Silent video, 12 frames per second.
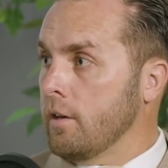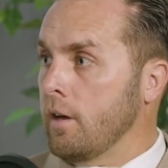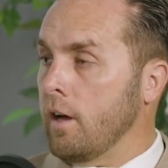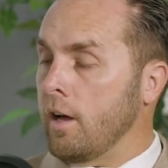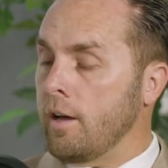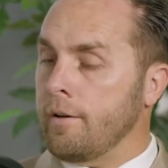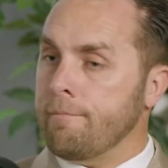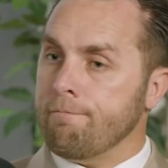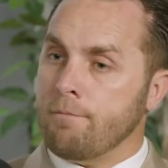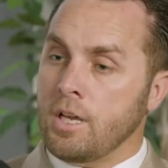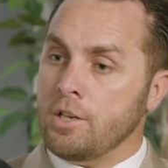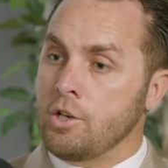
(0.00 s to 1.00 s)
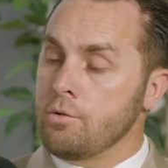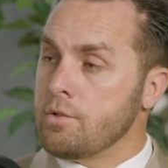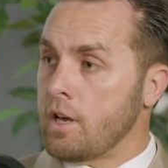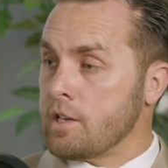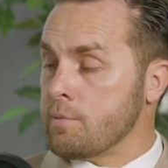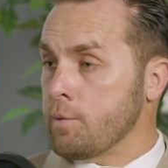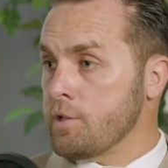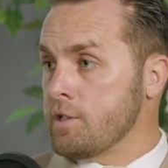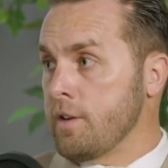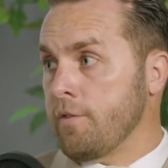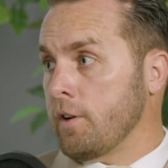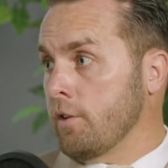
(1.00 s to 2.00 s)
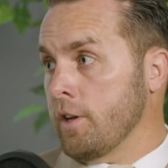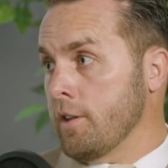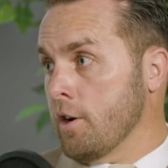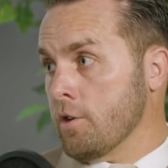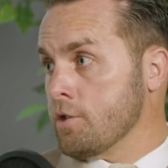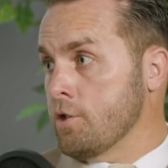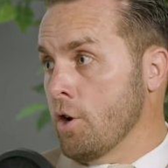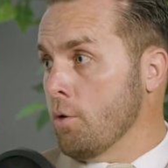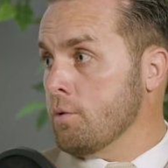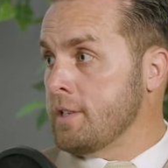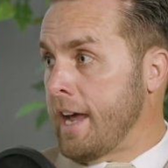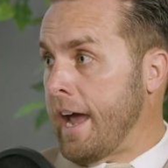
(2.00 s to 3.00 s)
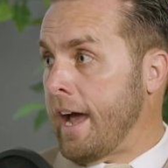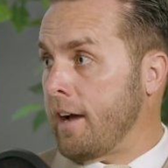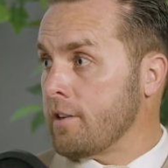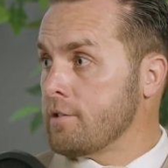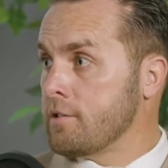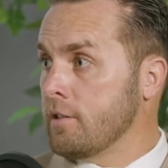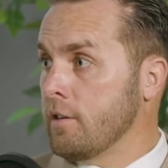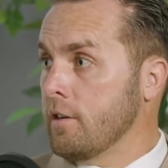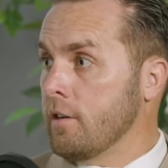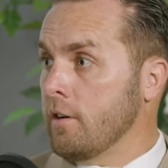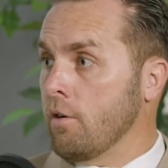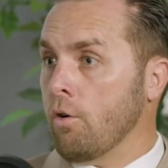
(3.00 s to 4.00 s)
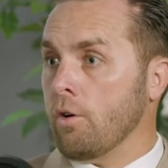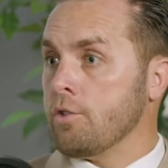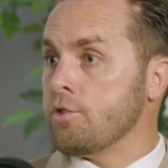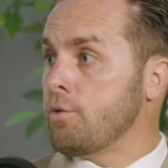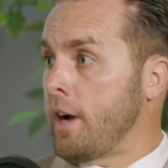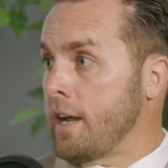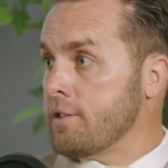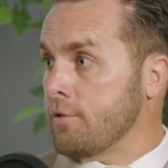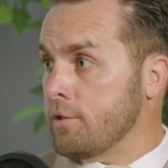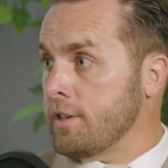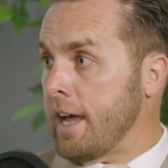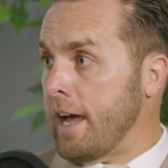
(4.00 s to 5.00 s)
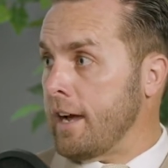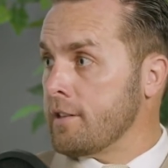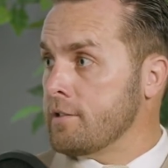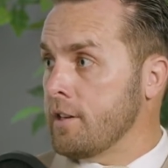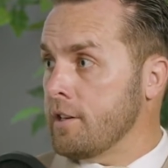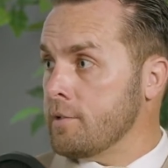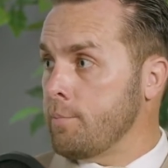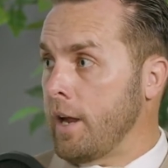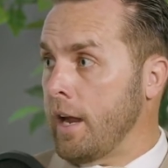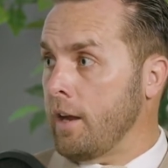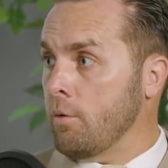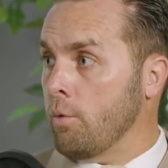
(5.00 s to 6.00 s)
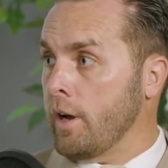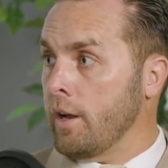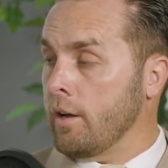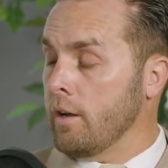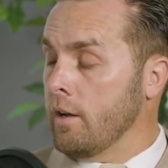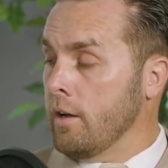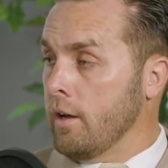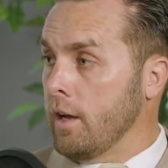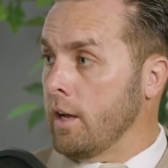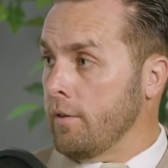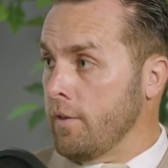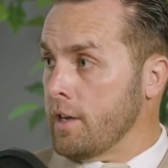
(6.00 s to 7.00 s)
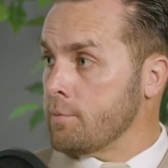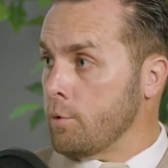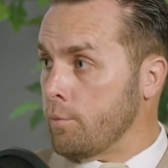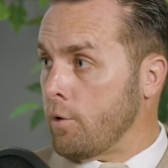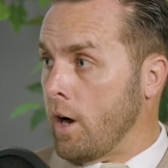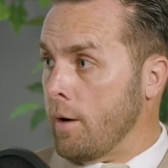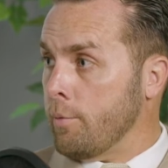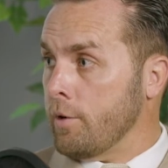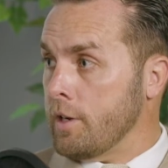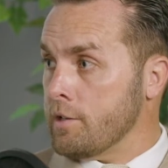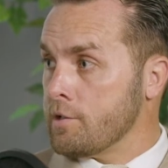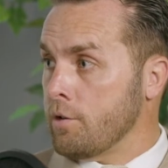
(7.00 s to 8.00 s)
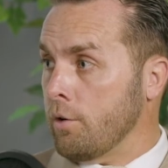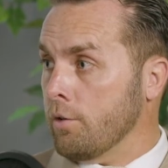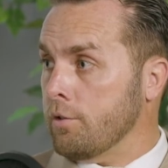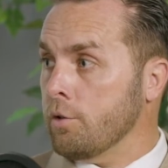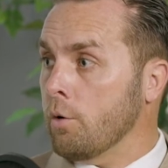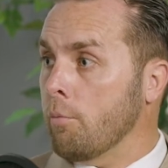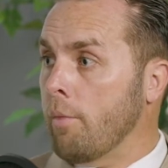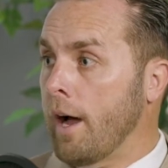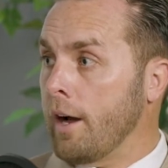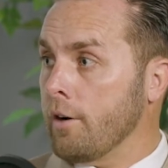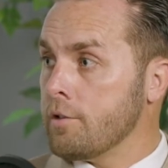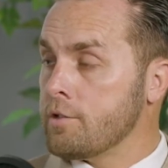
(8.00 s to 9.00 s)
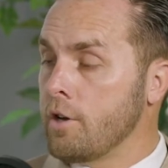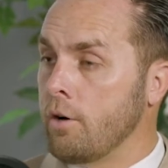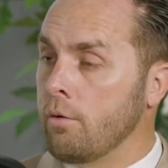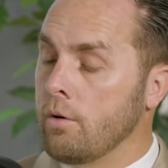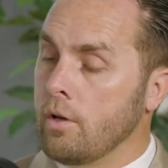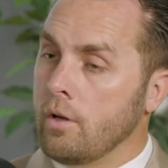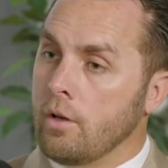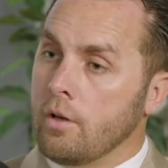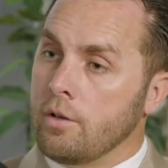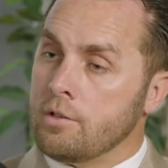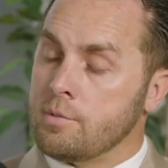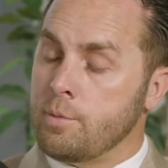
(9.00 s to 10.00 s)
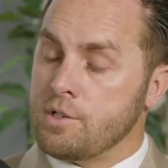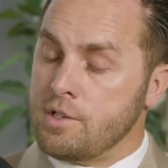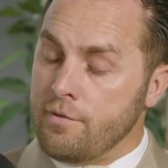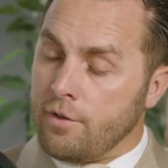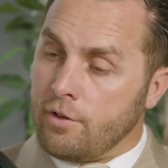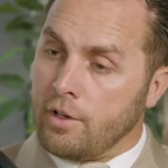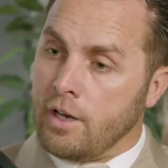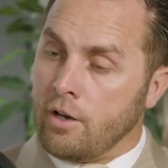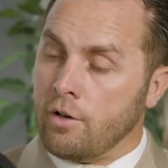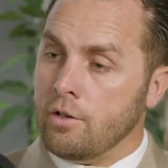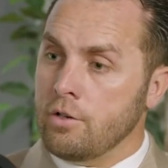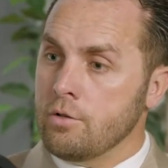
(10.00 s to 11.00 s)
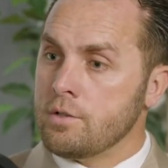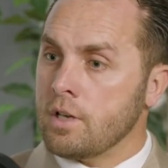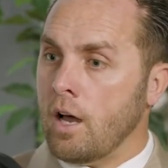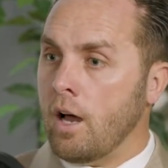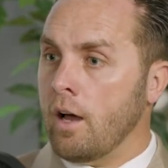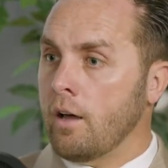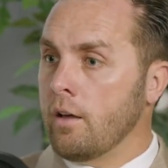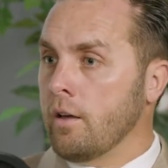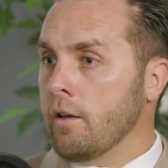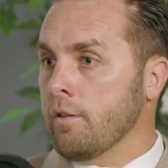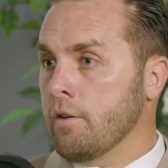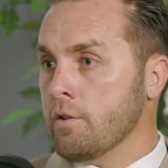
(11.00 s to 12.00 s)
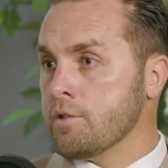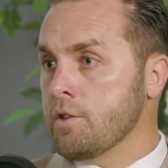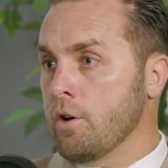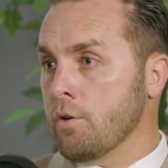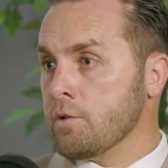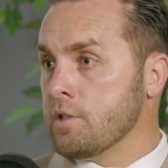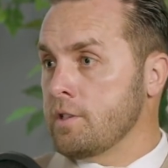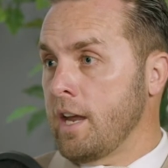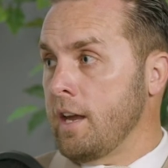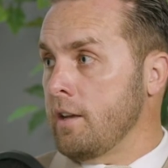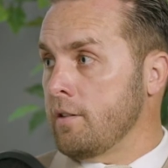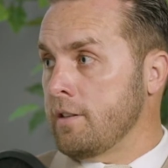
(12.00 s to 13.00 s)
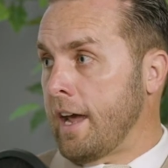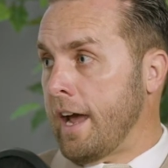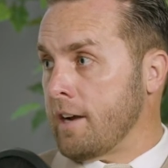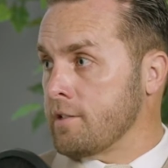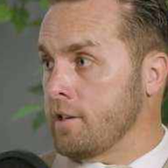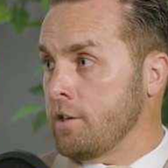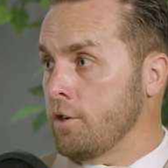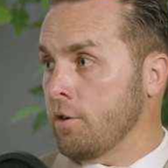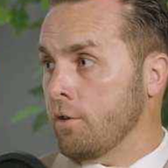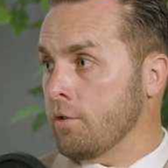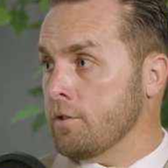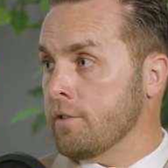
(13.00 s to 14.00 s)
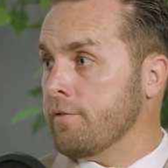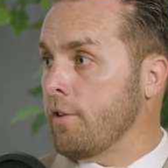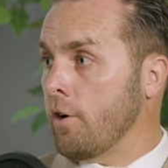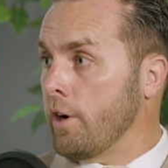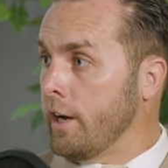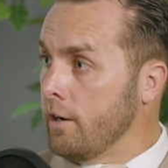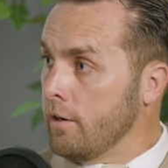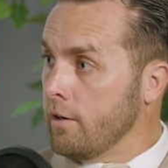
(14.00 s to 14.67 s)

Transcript: In Utah specifically, there's no tax or transfer tax that is paid when an investment property is sold to a buyer. So specifically here in Utah, there's no state tax that you're deferring